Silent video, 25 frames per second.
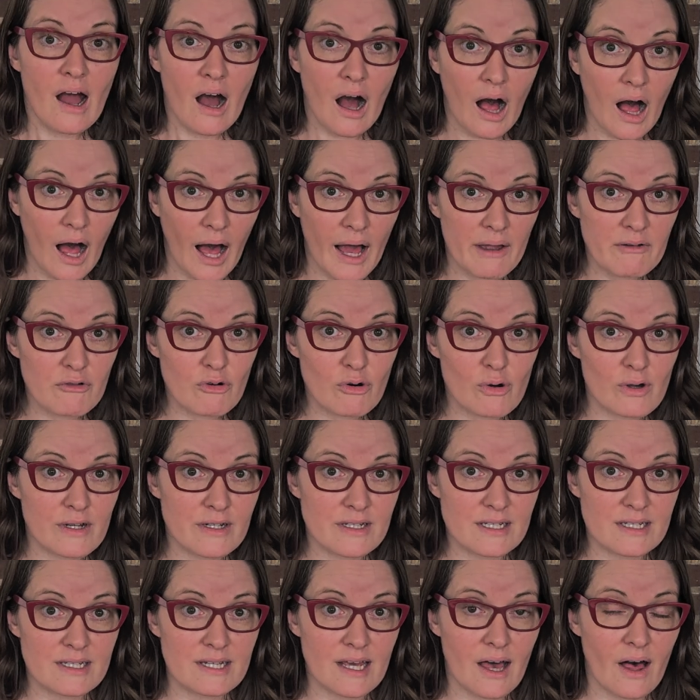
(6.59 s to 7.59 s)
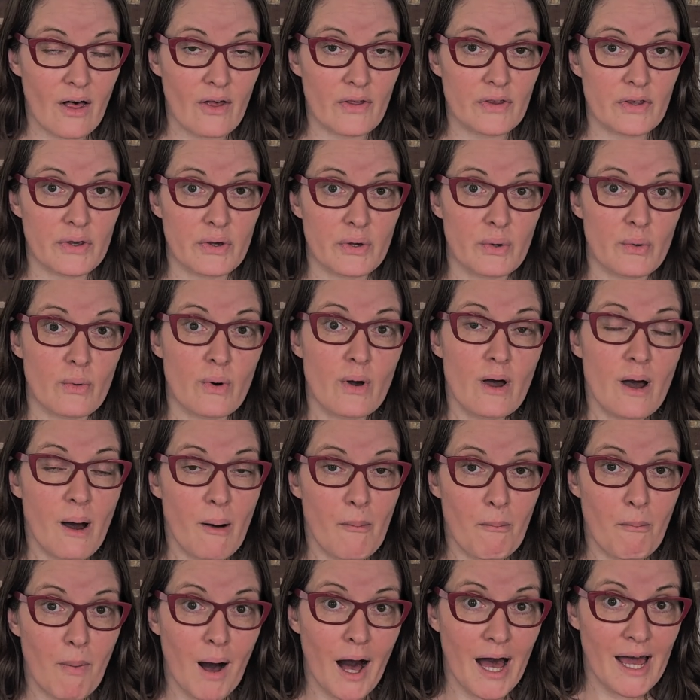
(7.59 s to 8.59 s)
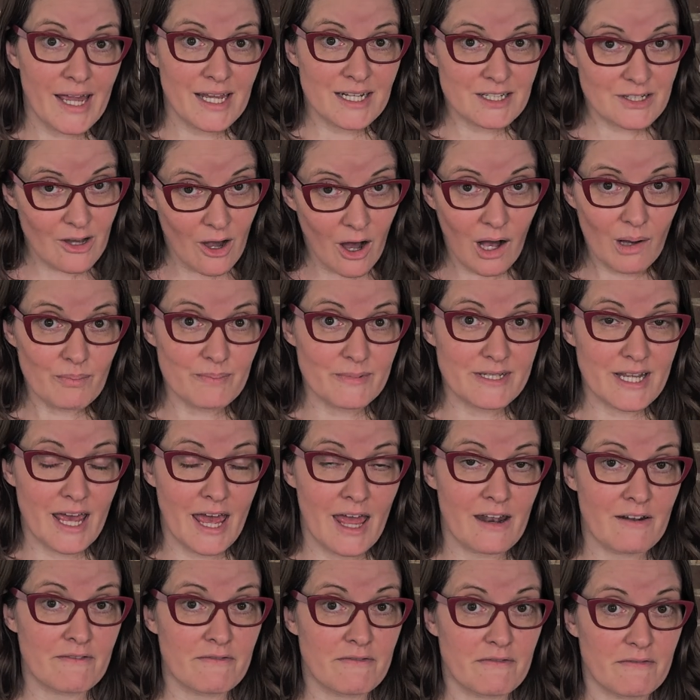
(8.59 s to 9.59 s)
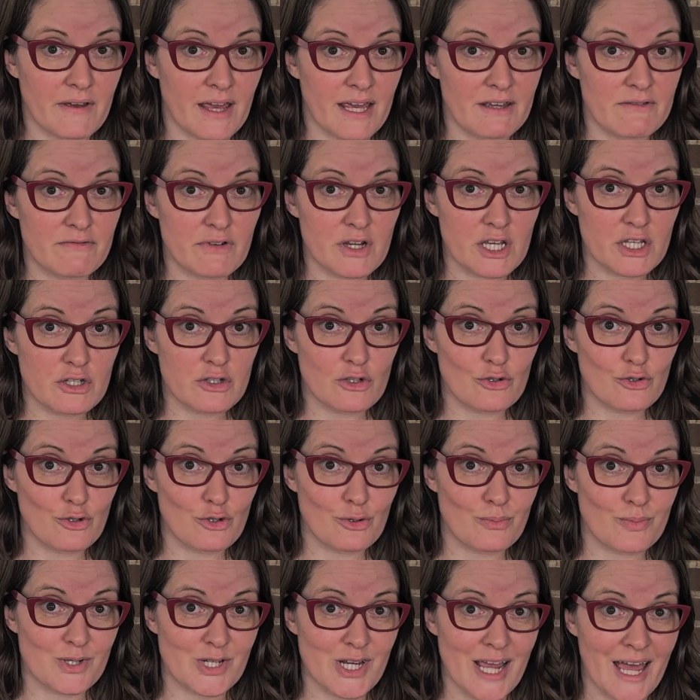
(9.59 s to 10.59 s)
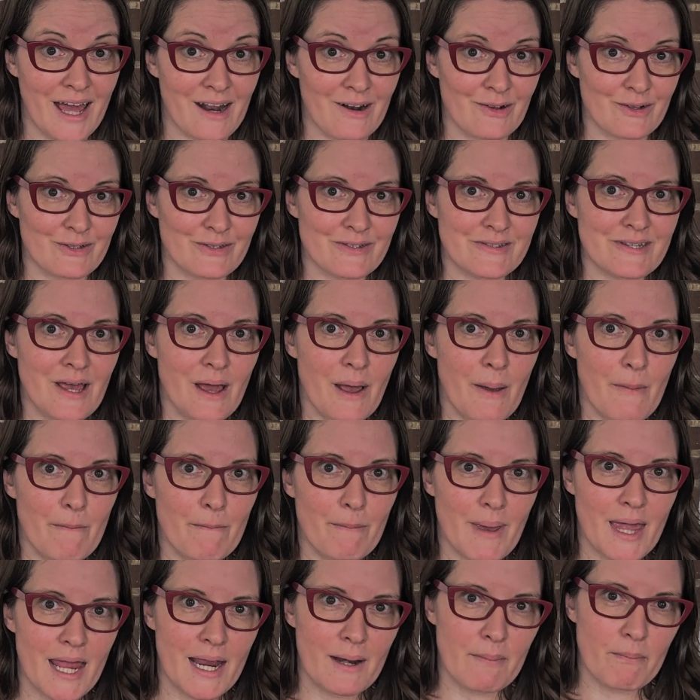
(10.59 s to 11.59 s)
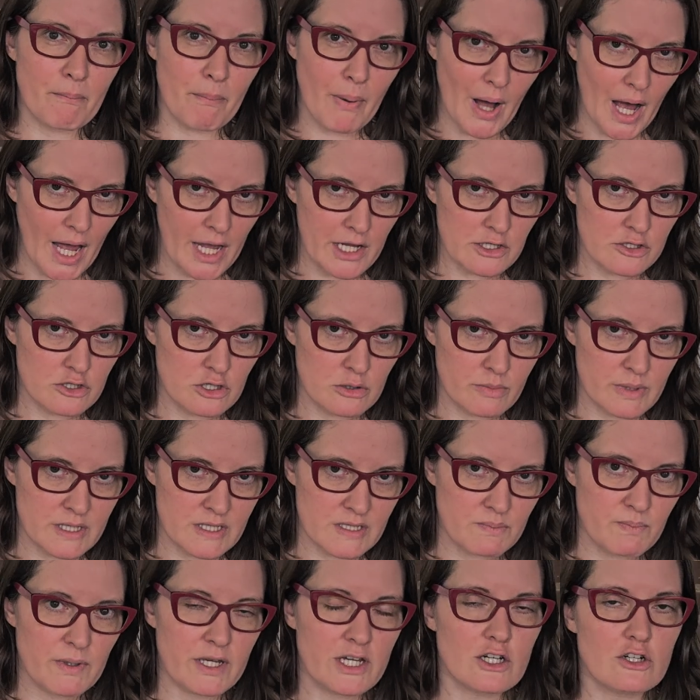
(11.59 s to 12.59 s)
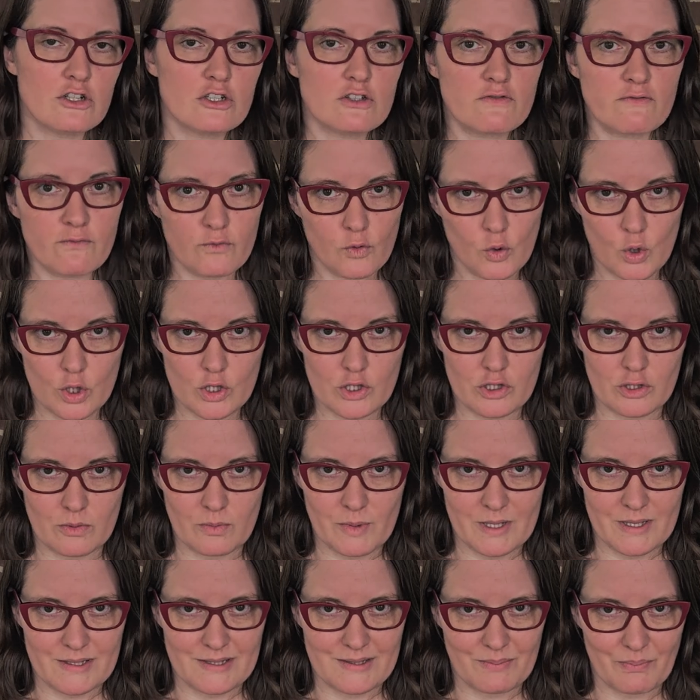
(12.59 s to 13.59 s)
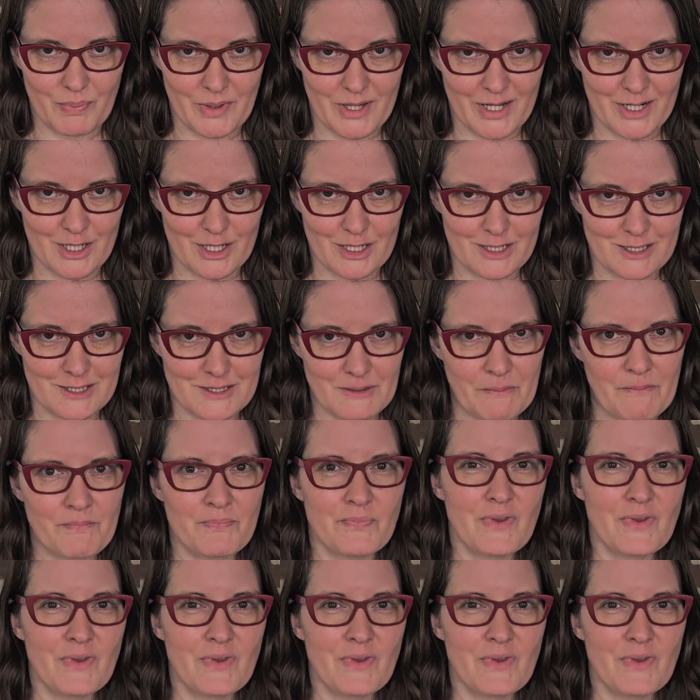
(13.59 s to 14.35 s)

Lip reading: I'm going to tell you my top 10 favorite YouTube channels made by German speakers for German speakers.